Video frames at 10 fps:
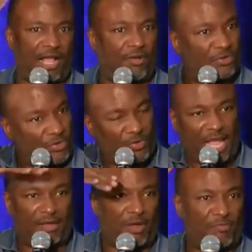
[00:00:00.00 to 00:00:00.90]
I don't know.
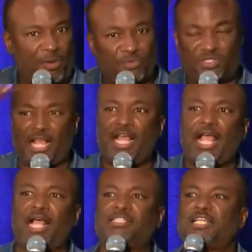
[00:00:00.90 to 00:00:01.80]
I, I remember I,
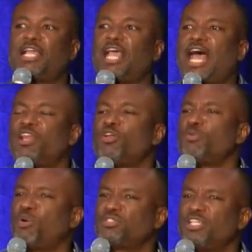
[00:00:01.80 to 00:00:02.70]
I said, I know you're
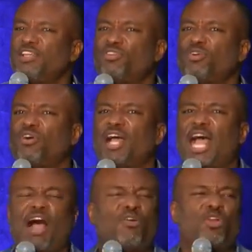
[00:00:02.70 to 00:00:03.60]
supposed to leave it on.
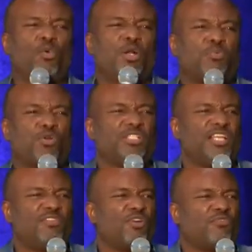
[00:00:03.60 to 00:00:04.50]
I don't know what it's supposed to
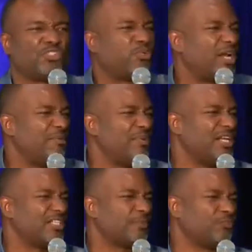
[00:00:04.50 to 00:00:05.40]
leave it on for 20
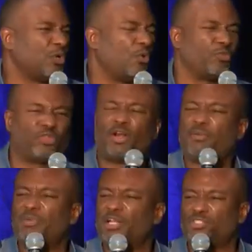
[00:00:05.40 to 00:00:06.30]
minutes or 30
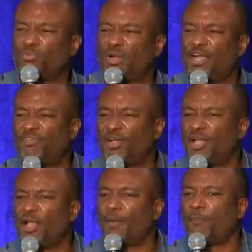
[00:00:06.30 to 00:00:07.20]
minutes or whatever.
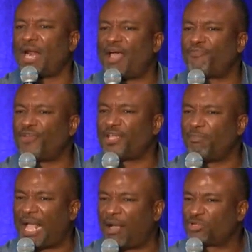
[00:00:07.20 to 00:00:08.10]
But I figured
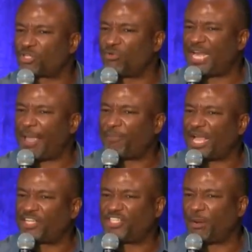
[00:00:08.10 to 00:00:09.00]
mine was so nappy,
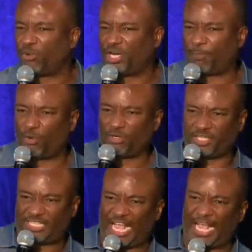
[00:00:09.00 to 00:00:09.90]
I doubled up on the
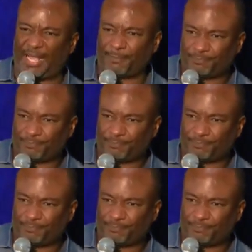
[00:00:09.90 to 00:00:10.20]
time.